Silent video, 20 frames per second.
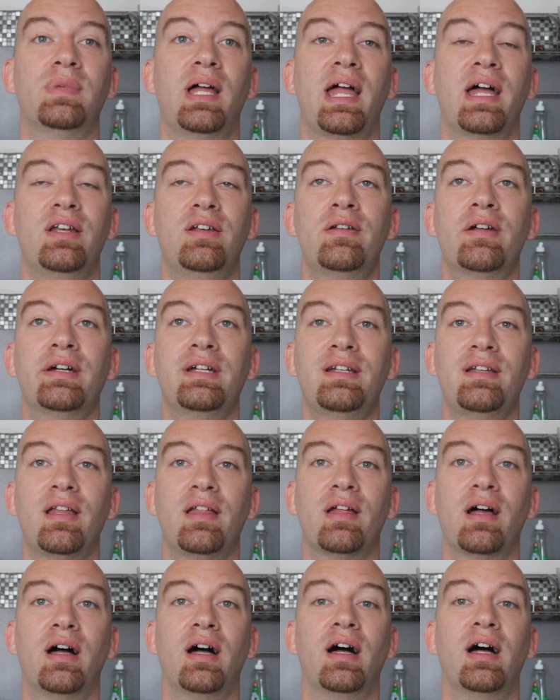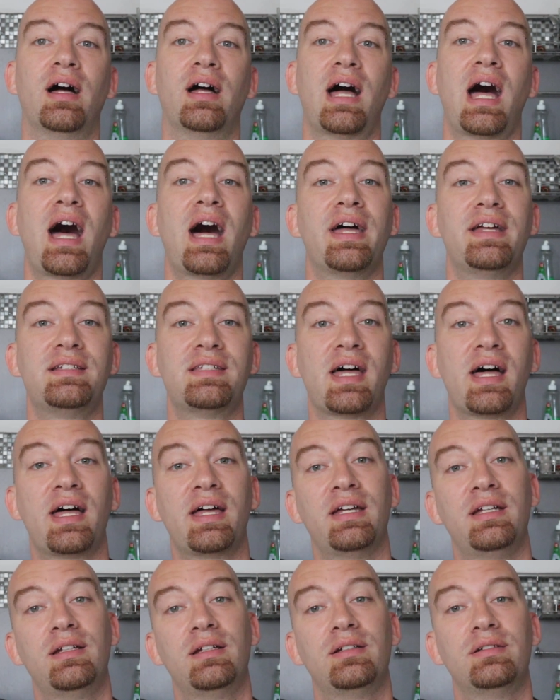at night high
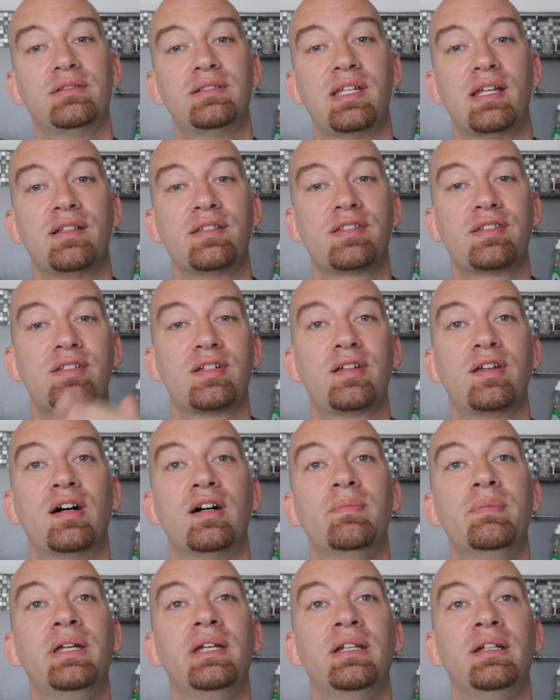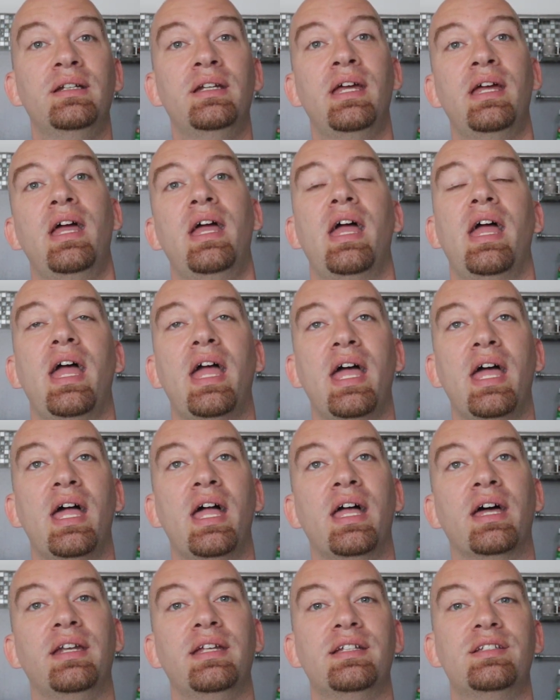tide tends to come in
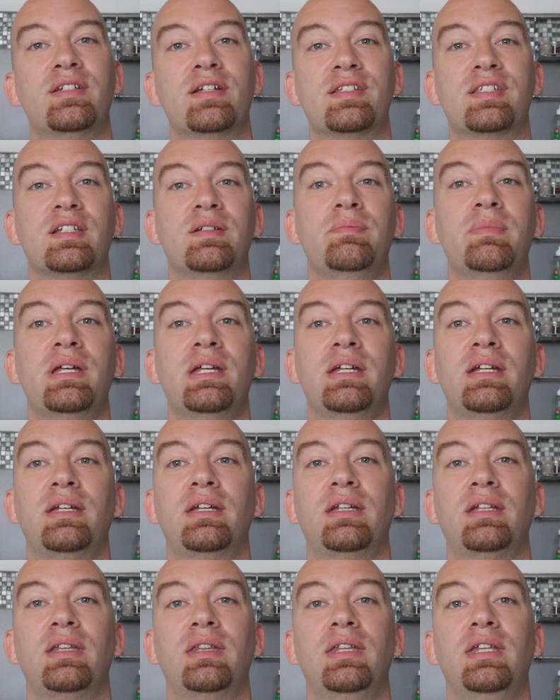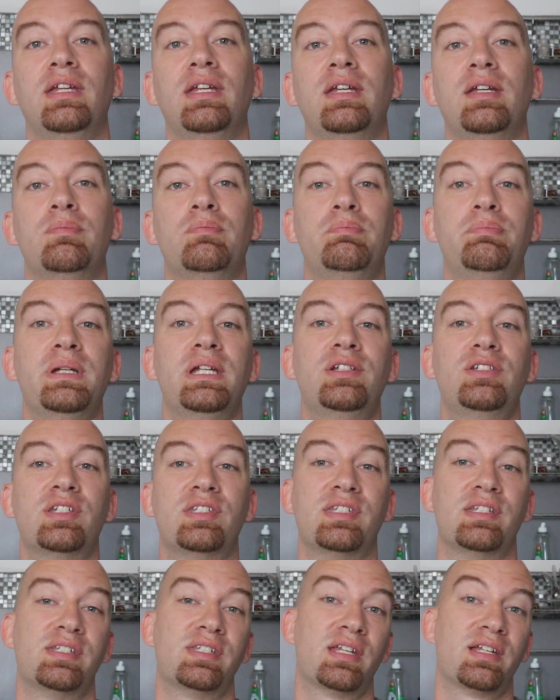and it doesn't make the
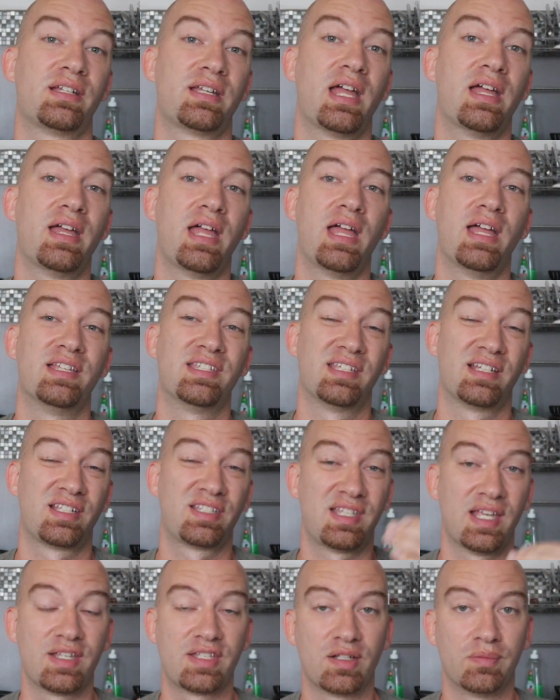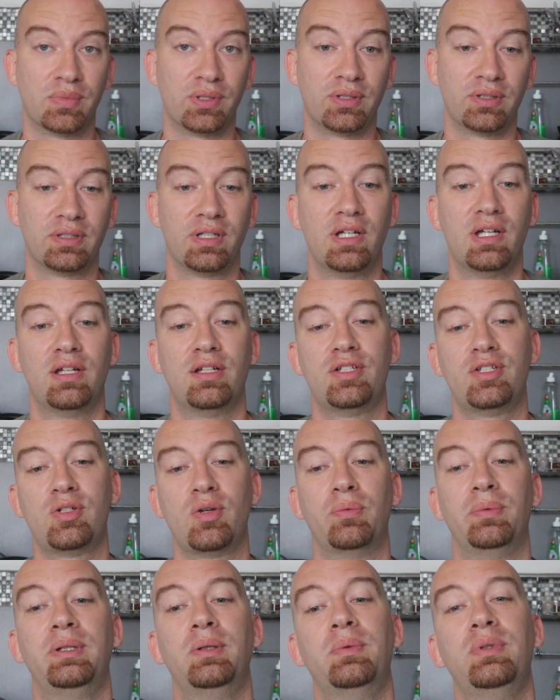beaches as accessible.
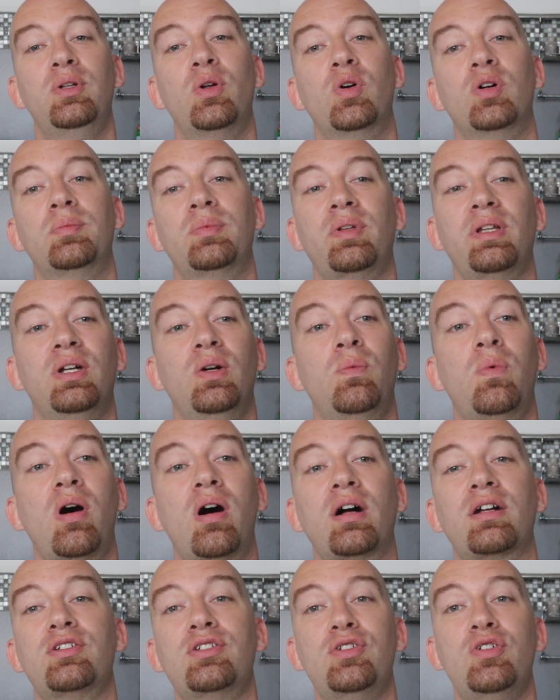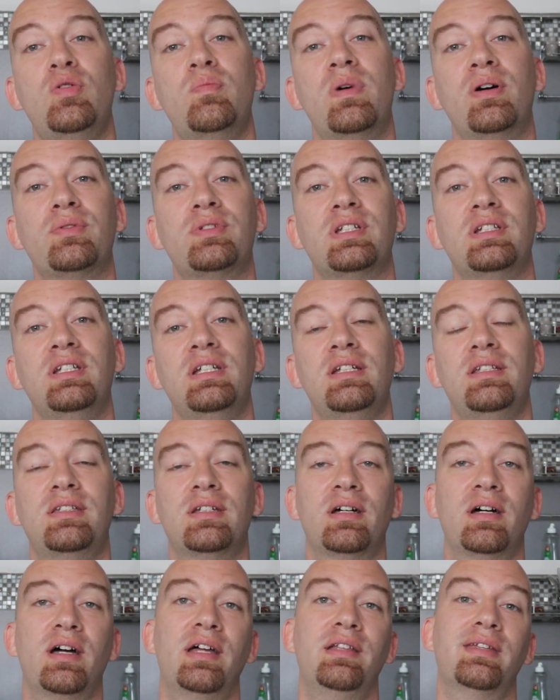So we would normally walk to
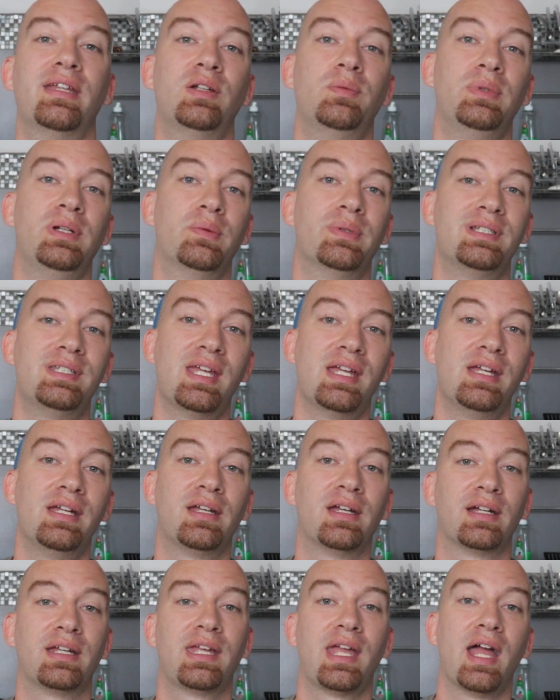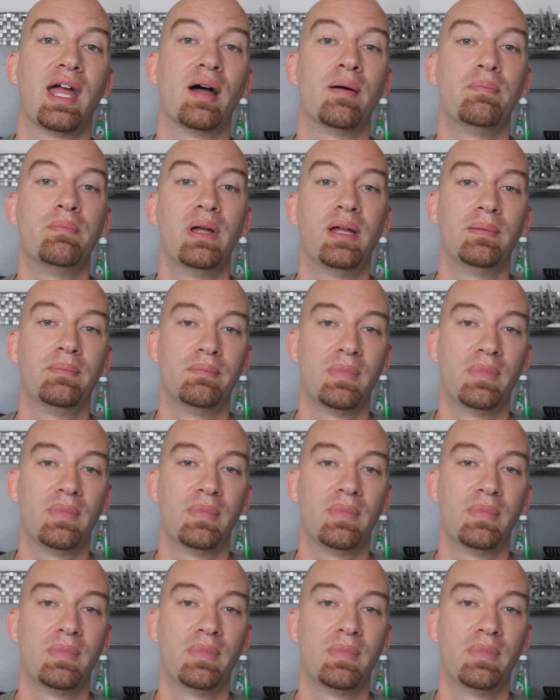Montañita and then we would take a cab